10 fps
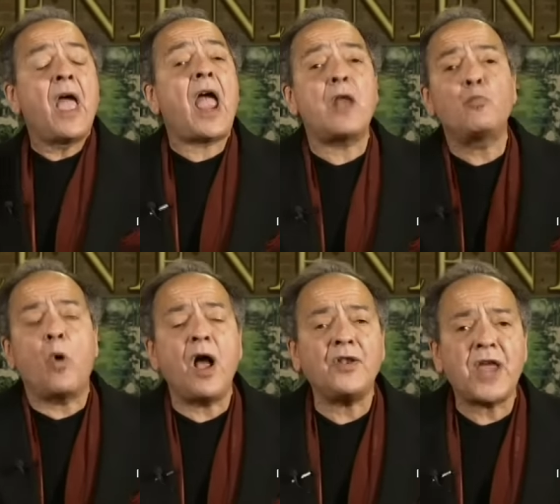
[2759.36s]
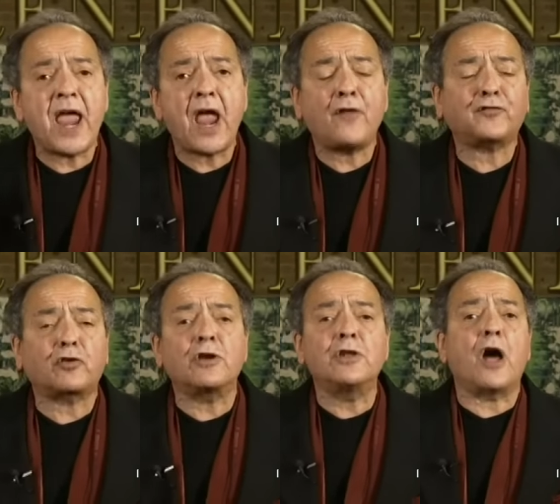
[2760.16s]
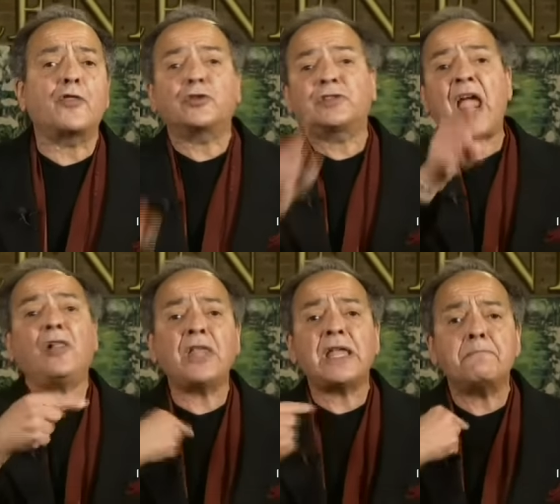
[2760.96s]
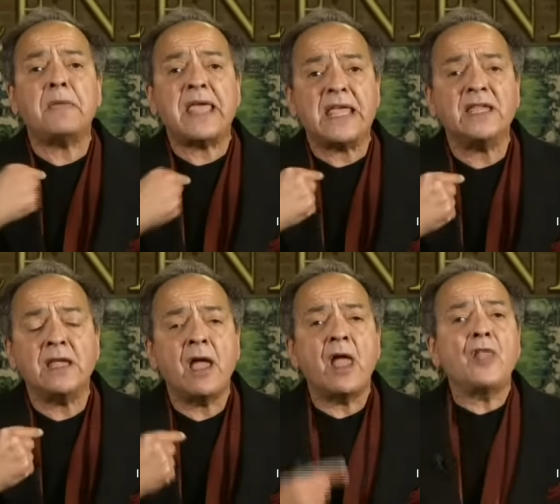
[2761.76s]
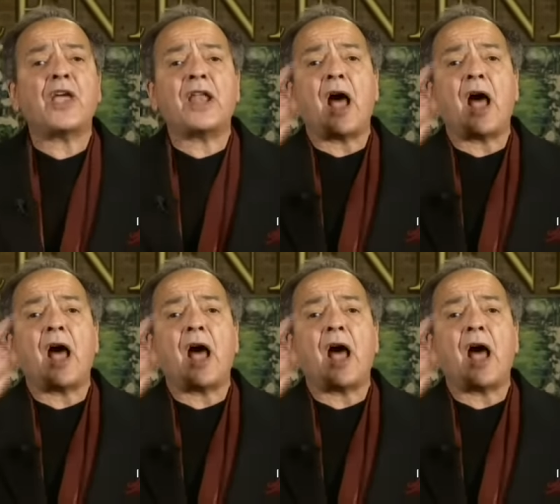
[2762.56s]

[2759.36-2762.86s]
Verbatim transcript: And one after another telling me that